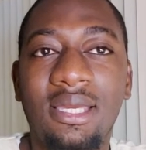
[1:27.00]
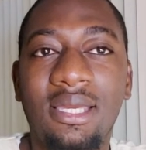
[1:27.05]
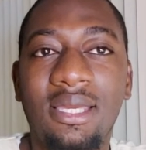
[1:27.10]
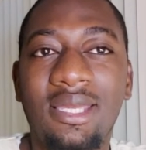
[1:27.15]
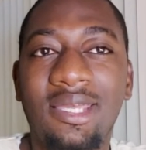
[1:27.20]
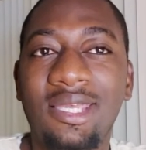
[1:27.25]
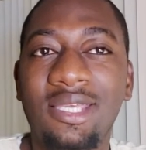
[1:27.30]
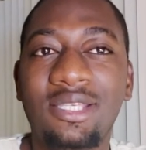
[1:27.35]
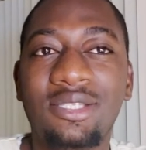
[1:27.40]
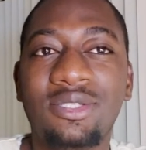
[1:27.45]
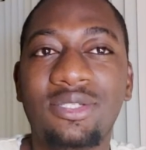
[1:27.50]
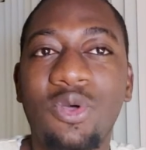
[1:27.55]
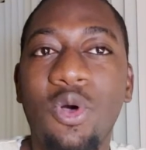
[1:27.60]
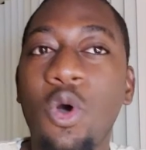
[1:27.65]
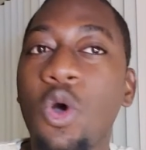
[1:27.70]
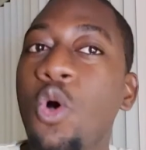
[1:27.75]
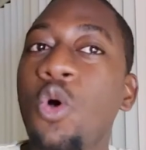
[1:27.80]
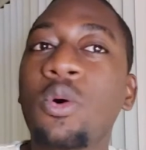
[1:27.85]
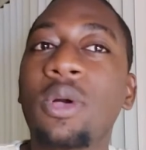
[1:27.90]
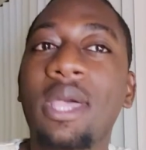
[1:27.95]
he's
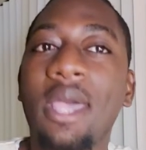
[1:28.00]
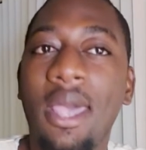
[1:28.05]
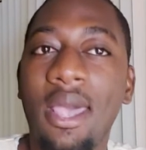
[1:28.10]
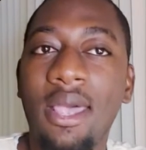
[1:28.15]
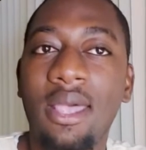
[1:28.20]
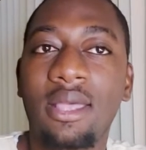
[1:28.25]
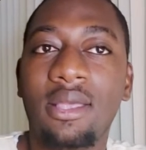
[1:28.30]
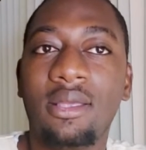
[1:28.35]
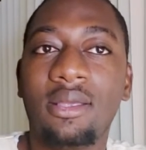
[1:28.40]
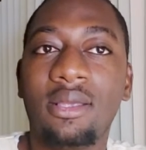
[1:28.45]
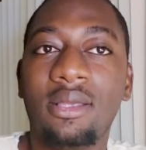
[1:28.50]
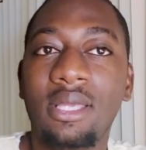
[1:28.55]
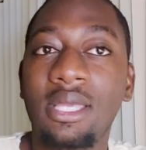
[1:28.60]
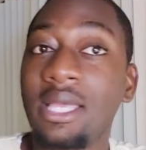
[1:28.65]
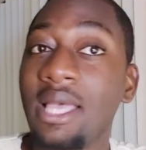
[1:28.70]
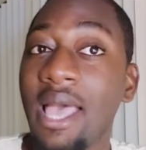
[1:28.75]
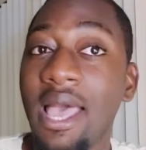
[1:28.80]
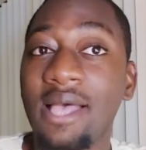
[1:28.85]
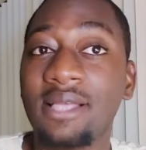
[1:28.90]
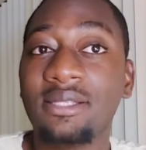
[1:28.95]
okay.
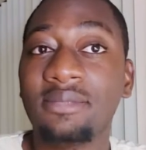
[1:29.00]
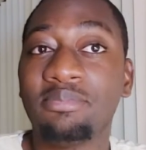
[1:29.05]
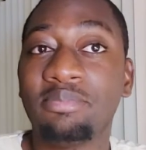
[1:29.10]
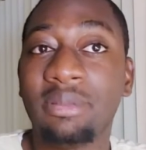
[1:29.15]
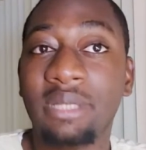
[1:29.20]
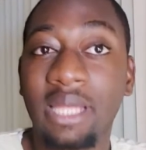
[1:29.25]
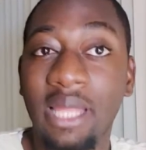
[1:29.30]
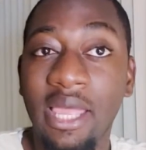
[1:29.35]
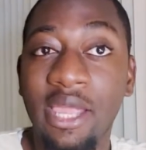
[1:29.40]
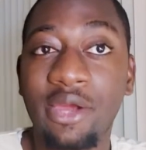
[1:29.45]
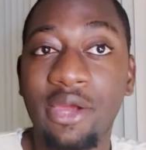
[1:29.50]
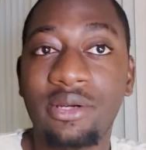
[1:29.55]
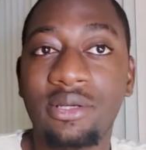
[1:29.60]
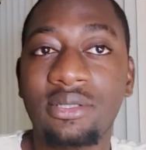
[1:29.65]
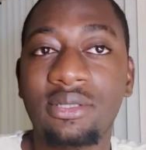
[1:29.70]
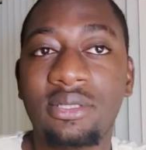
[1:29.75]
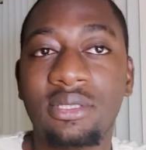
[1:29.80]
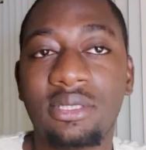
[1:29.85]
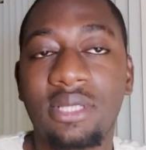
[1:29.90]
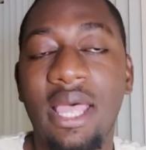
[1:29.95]
He has
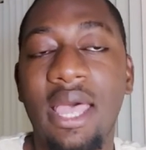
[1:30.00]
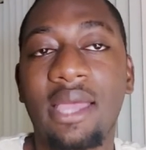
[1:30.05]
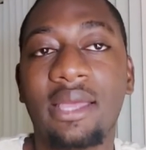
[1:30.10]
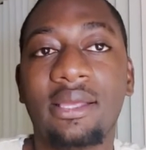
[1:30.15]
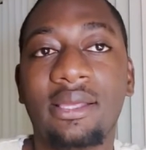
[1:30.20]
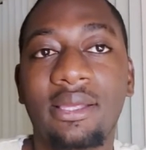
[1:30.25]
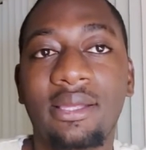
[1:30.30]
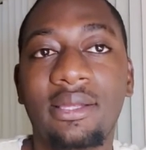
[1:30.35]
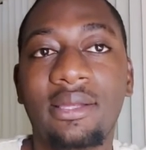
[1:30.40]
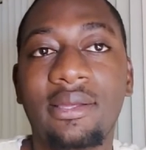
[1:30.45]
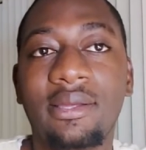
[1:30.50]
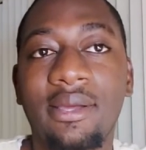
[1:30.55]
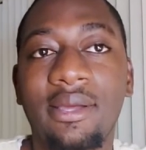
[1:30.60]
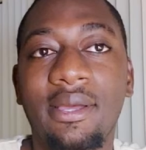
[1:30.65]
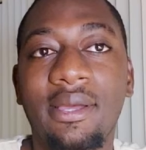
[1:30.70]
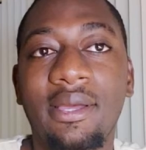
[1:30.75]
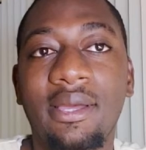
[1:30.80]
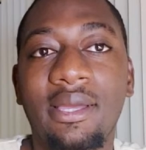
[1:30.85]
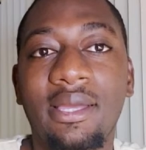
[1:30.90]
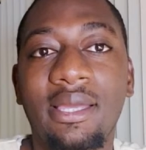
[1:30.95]
players that
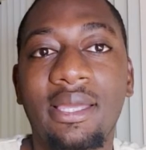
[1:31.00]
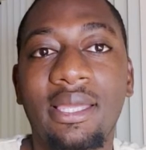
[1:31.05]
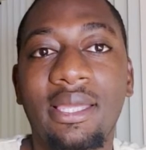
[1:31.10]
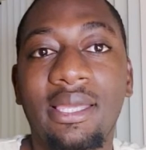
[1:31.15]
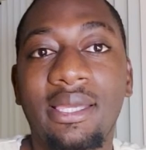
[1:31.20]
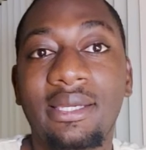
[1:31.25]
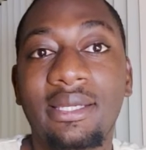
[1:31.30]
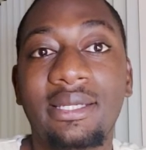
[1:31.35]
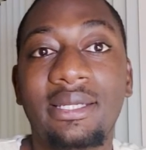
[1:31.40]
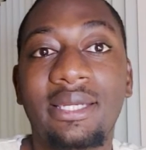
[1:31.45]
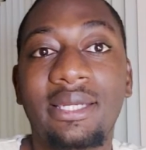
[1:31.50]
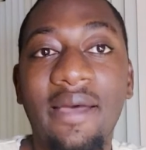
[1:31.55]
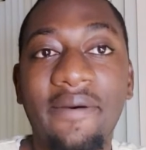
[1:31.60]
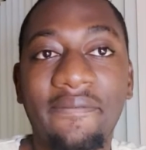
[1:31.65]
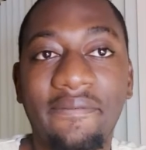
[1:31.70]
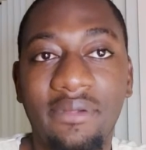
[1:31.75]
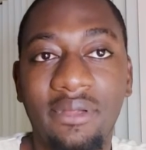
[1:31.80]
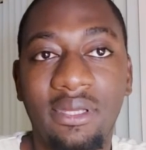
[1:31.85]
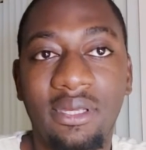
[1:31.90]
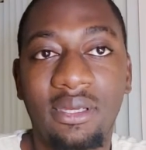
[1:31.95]
could
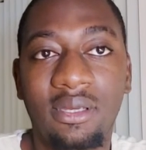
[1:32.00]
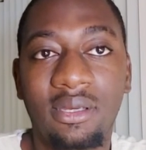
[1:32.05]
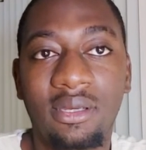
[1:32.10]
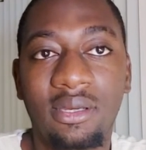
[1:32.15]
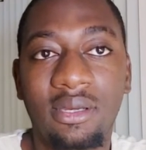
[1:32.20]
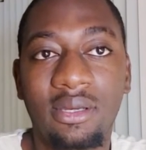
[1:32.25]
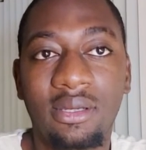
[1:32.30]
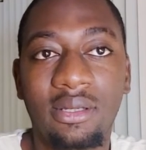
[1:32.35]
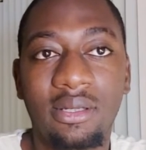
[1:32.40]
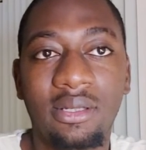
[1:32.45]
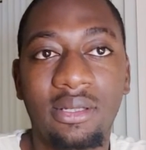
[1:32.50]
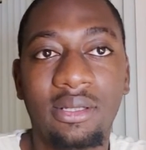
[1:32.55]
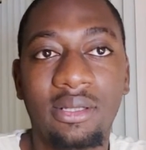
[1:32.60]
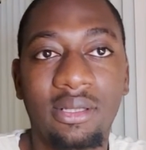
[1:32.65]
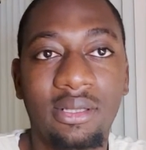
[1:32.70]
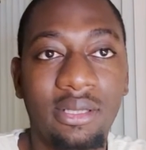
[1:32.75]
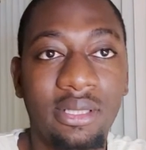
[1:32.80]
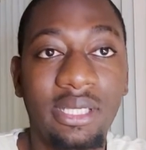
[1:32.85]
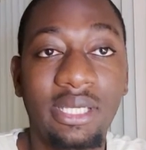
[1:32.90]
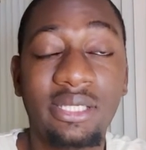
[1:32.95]
definitely
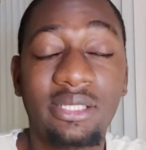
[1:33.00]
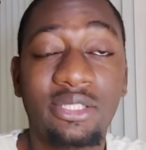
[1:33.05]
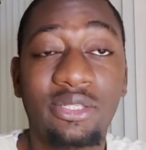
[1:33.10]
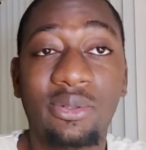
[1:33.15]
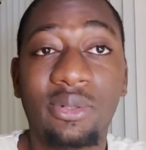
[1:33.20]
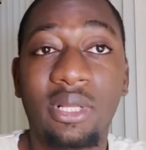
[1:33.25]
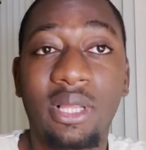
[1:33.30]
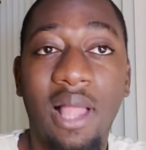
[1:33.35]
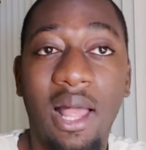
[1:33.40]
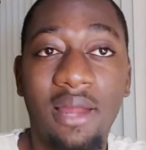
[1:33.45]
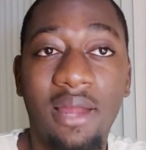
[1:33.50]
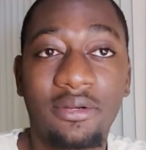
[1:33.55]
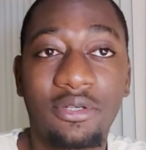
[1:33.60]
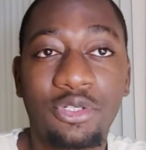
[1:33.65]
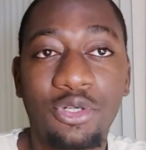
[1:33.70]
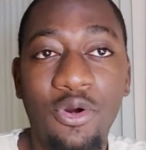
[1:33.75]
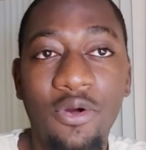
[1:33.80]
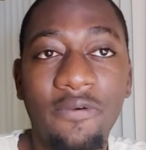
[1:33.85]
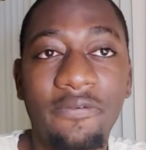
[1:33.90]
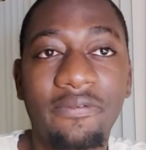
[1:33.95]
lead to a lot of
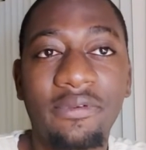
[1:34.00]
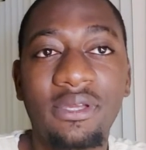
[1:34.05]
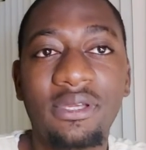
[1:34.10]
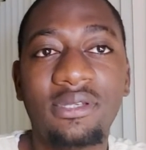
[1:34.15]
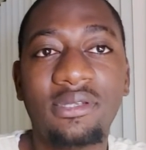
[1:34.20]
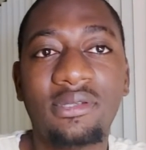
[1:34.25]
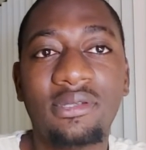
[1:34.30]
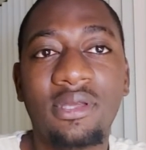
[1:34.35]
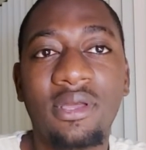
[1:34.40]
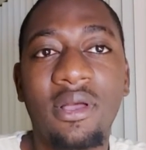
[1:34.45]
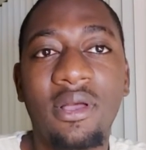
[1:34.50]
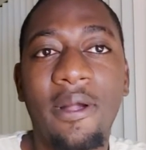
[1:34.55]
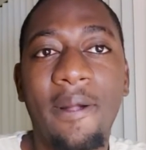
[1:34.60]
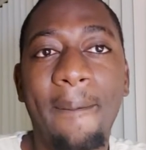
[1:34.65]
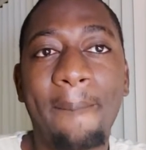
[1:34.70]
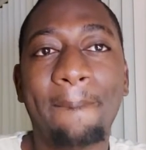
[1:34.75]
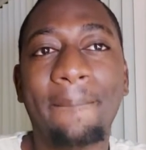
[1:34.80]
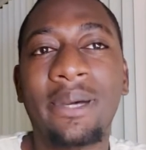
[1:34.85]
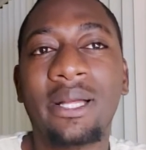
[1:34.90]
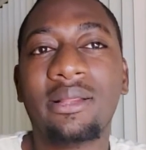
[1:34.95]
trophies,
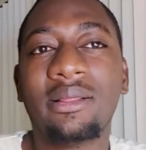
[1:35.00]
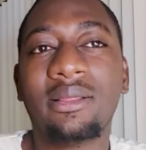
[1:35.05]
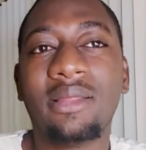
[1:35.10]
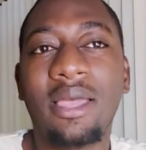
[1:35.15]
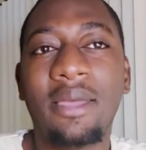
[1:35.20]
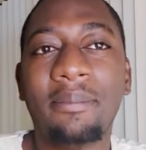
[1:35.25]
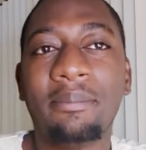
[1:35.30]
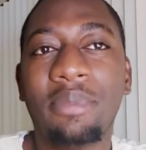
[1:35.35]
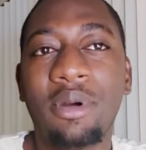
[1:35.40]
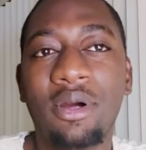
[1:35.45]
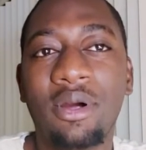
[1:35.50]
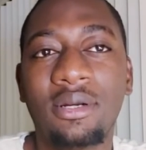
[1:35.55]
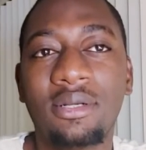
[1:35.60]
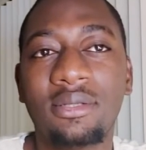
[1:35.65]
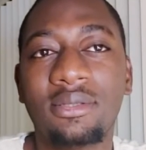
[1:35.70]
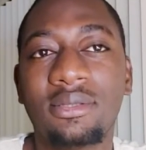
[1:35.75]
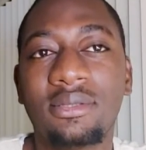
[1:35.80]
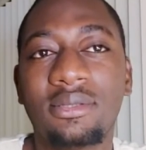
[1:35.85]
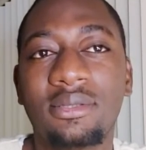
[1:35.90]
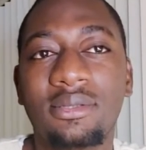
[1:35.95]
but
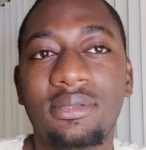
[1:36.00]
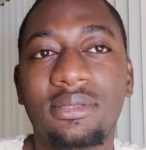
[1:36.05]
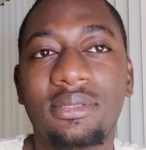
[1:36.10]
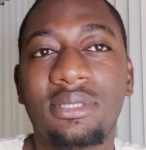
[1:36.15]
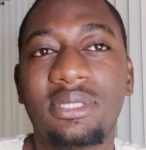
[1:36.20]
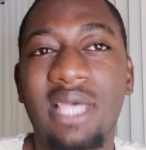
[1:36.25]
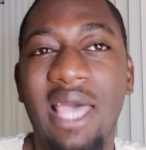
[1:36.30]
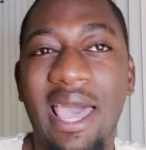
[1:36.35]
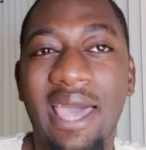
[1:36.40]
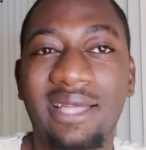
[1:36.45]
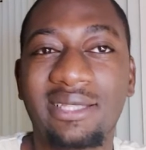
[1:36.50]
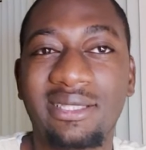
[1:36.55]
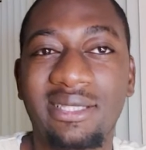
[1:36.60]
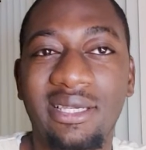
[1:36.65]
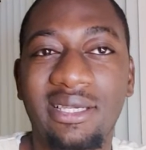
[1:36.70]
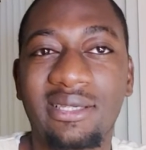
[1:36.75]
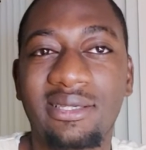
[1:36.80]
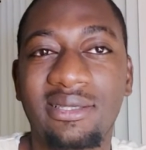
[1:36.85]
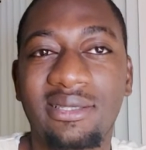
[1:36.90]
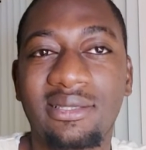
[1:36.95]
Lampard's
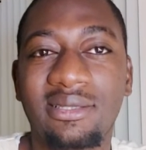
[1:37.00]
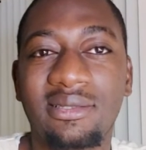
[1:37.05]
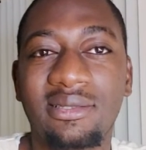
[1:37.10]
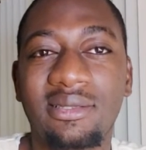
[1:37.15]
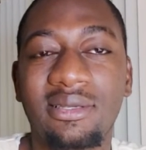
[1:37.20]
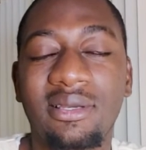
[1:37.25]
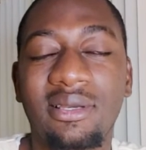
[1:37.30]
tactics